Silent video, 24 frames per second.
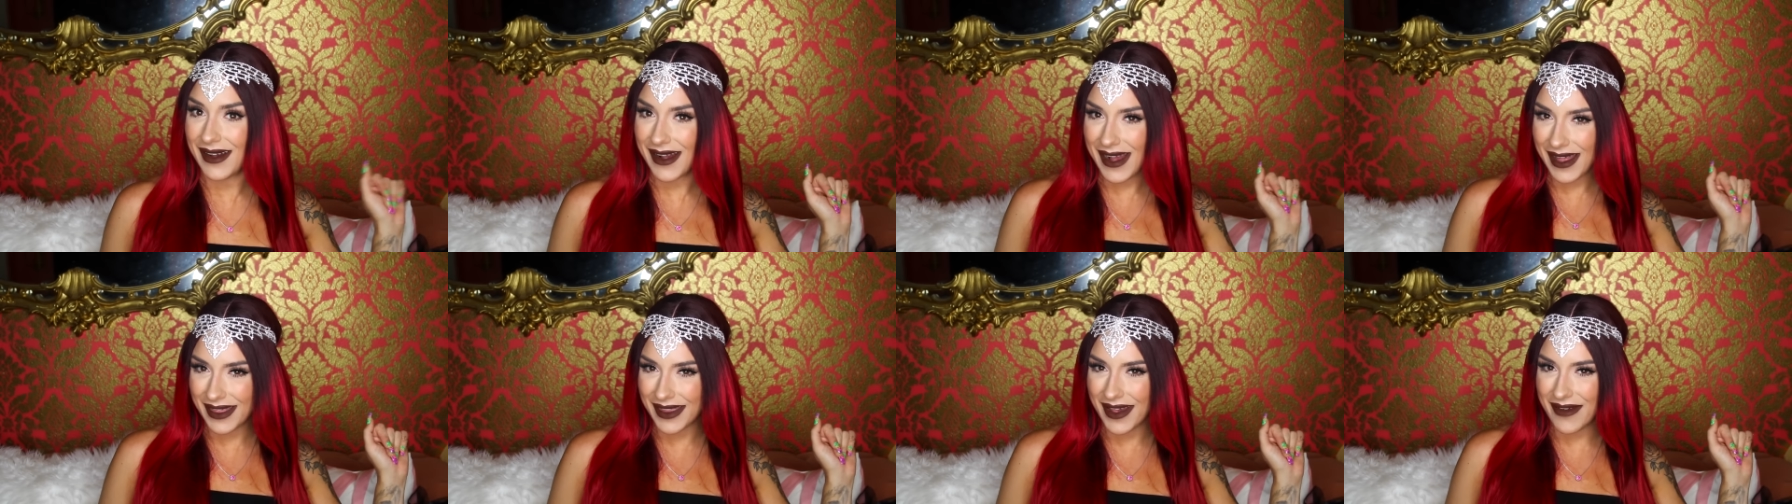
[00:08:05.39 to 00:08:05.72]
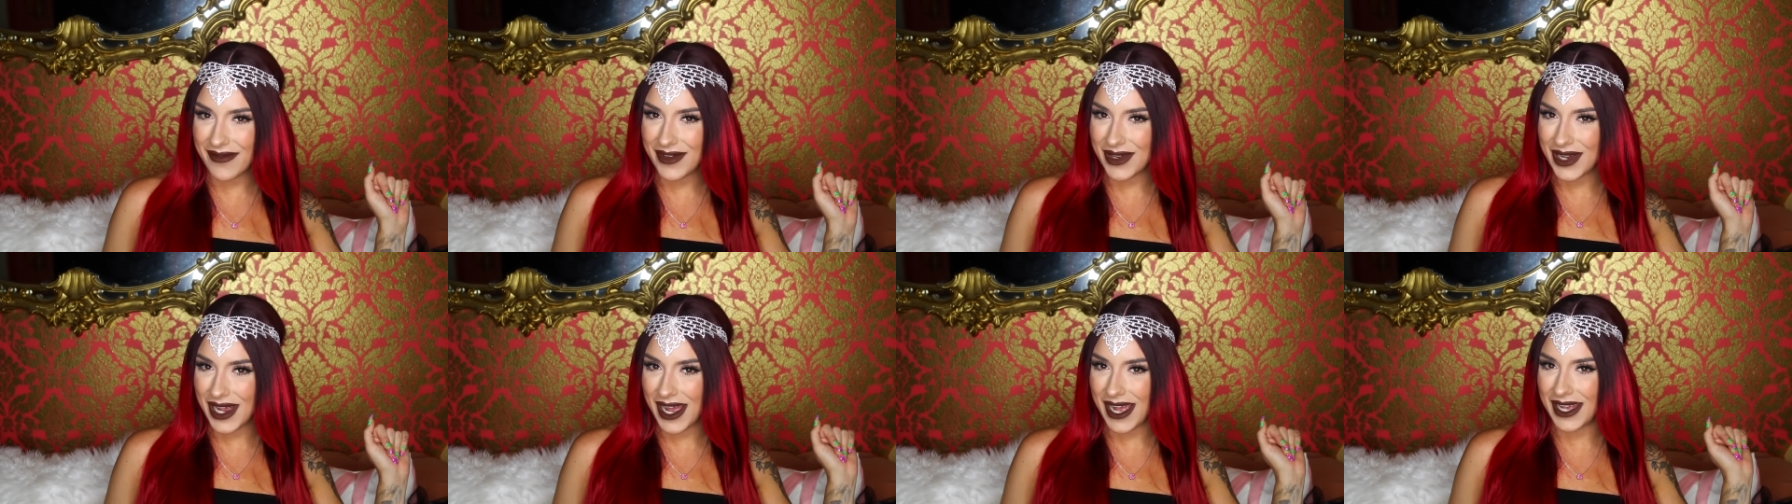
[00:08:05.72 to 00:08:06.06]
I
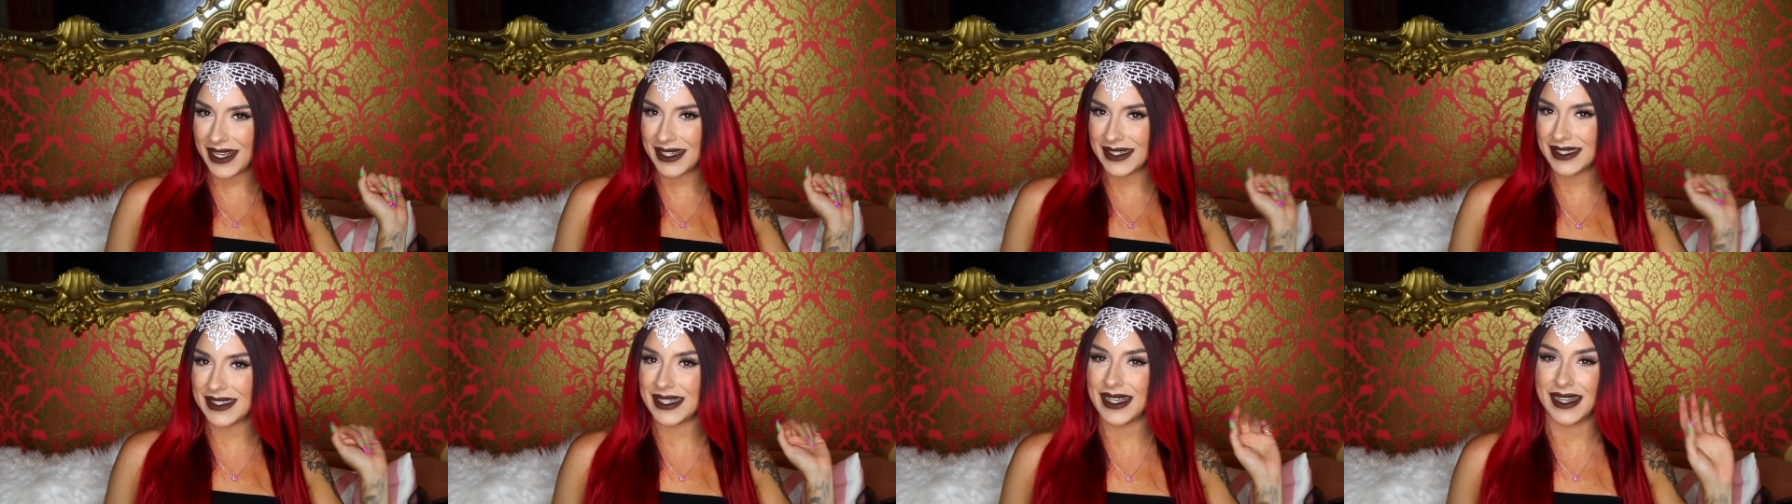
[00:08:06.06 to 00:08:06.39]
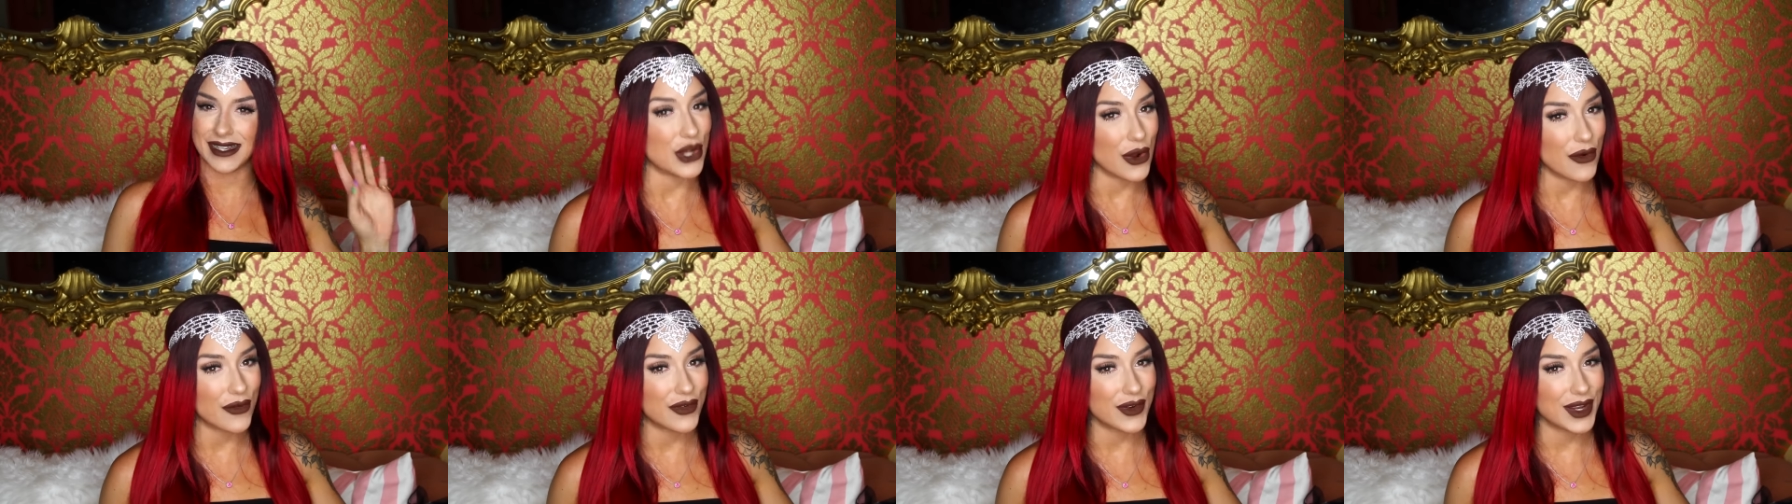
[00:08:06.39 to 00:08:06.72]
love you guys.
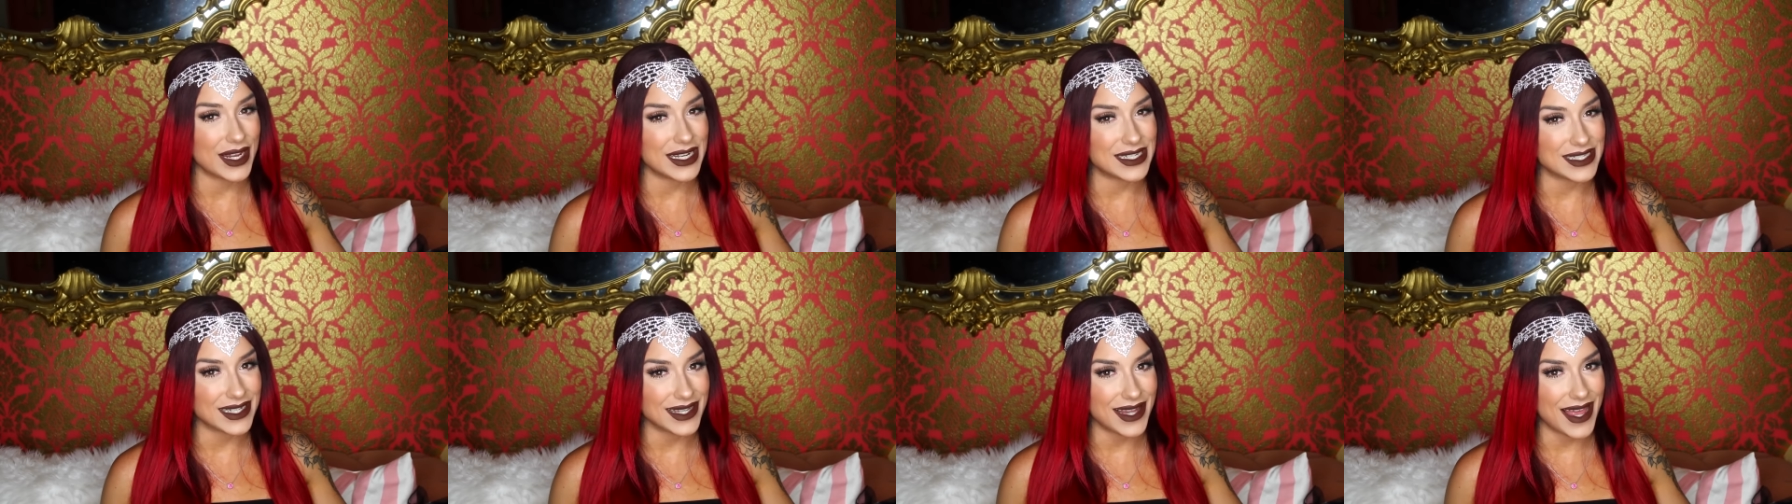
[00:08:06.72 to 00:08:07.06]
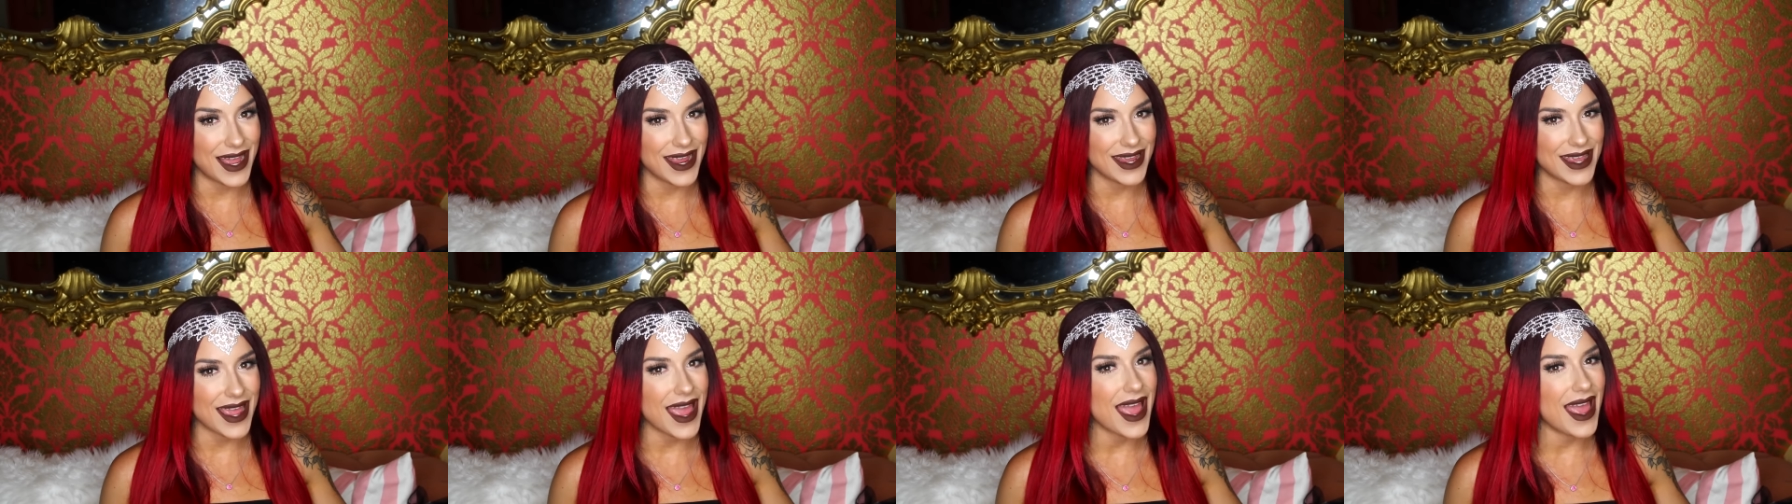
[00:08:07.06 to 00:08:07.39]
Don't forget to
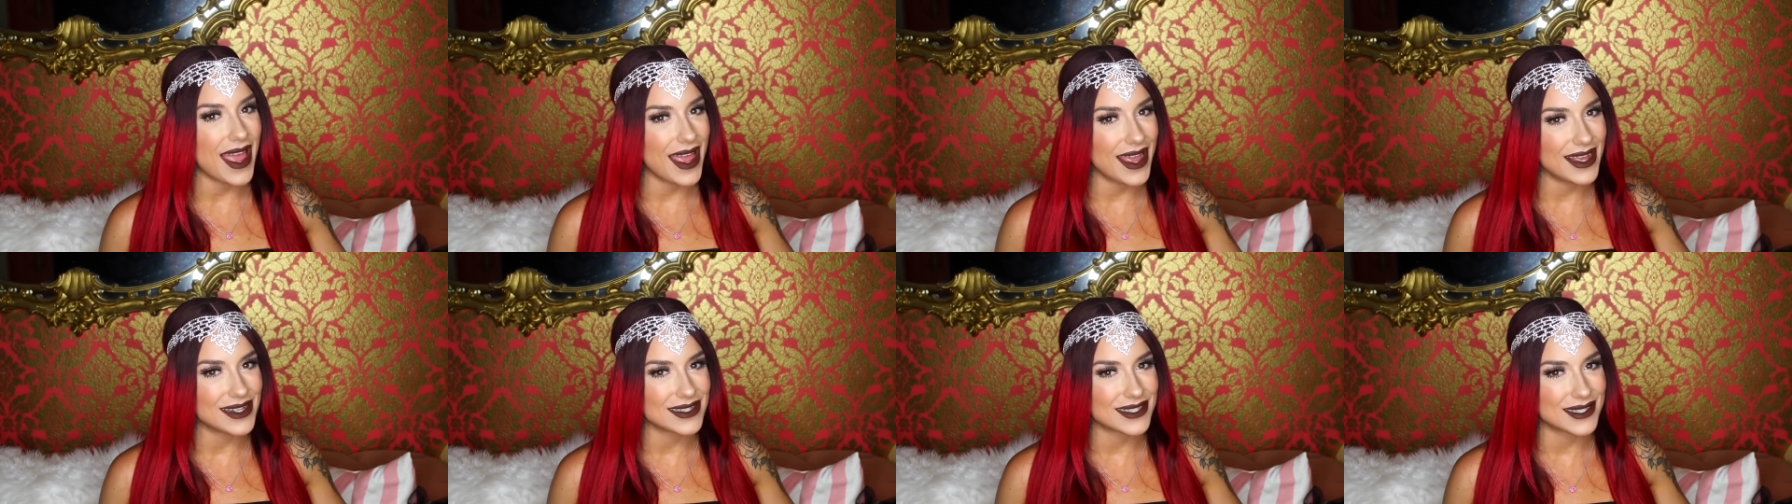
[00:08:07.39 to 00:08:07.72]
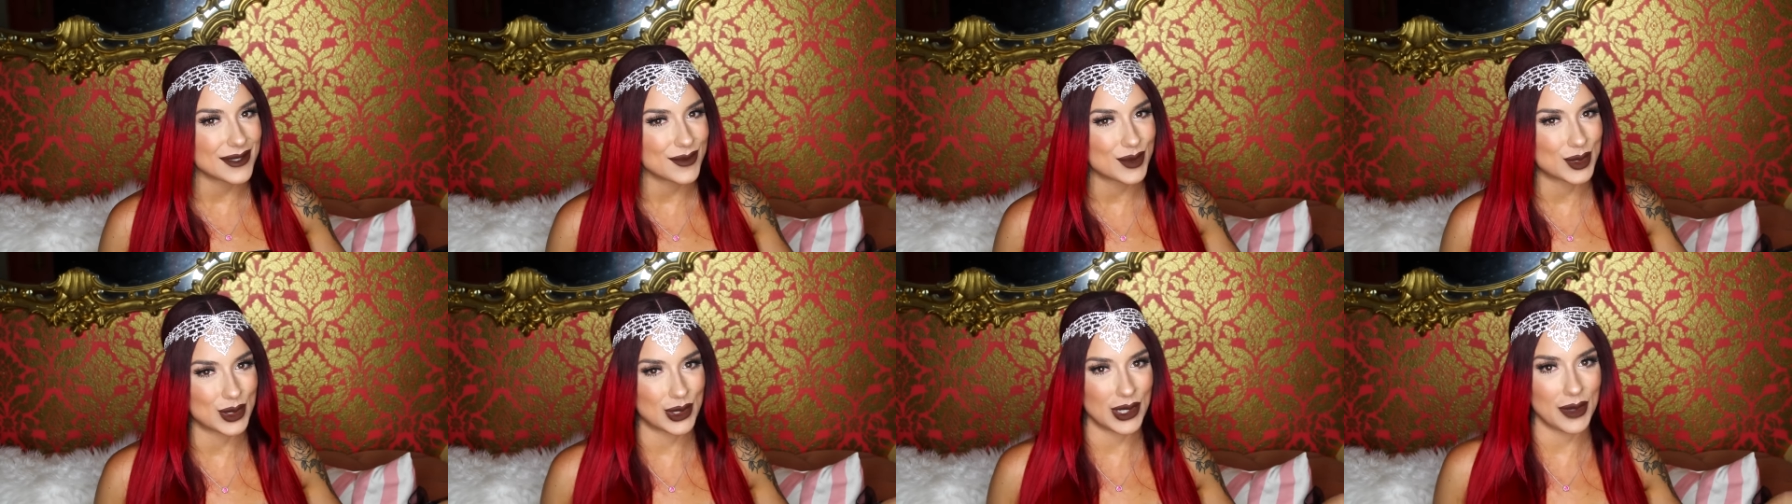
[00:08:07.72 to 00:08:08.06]
like and
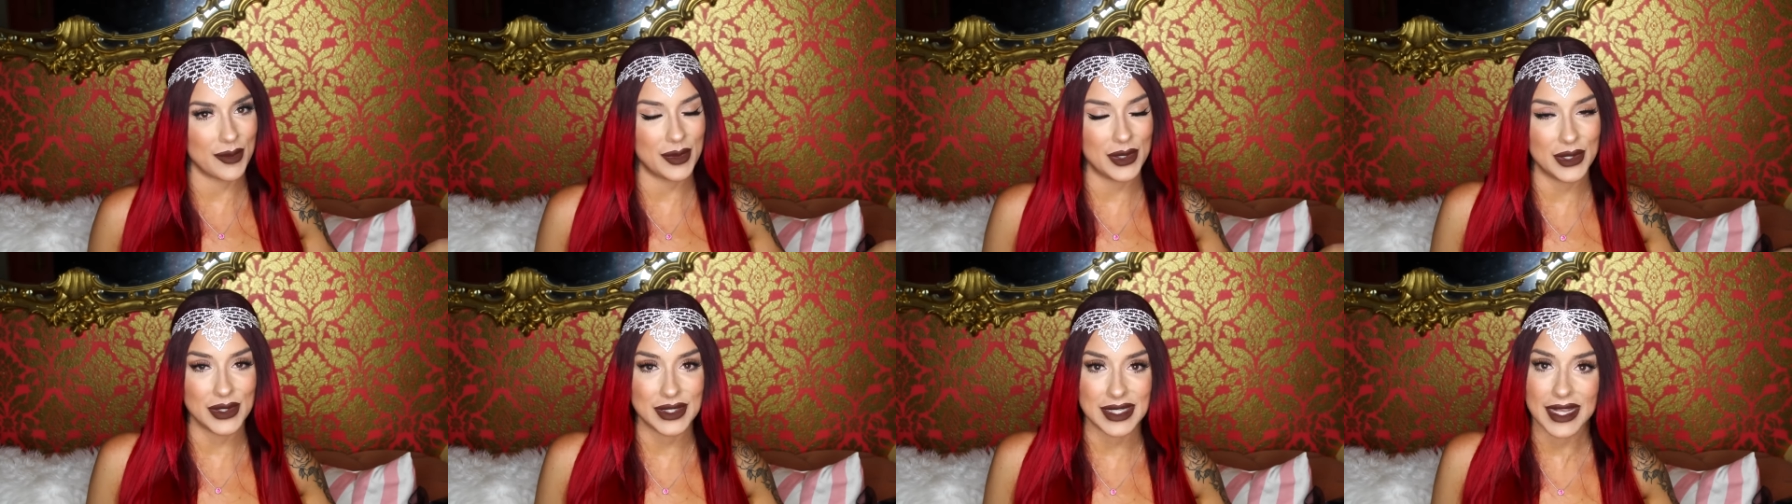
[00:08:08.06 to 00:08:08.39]
subscribe,